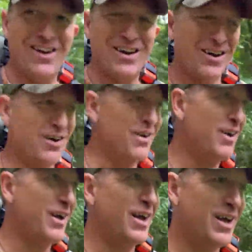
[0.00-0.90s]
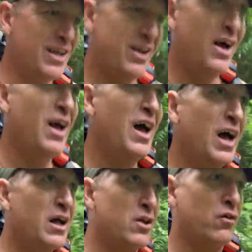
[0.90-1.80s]
All right.
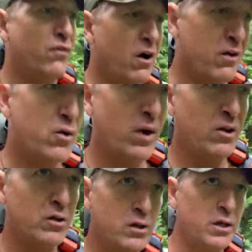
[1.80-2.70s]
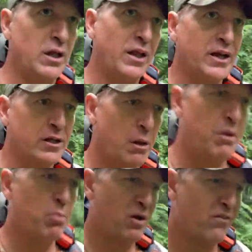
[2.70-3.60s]
So far, the trail looks like it's gonna be
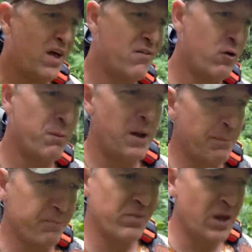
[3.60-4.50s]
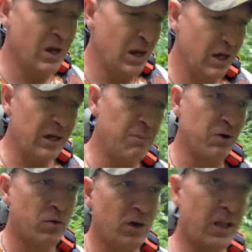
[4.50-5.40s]
pretty flat for a bit. I'll get my
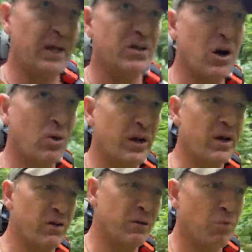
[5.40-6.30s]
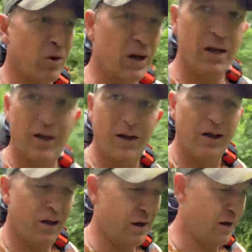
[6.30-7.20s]
trail legs going here this morning,
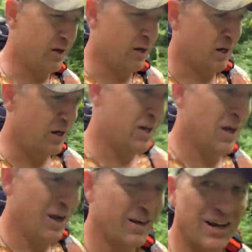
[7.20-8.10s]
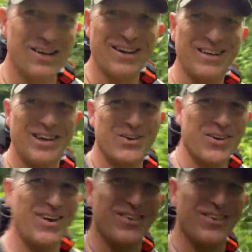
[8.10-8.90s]
and uh, catch you guys down trail.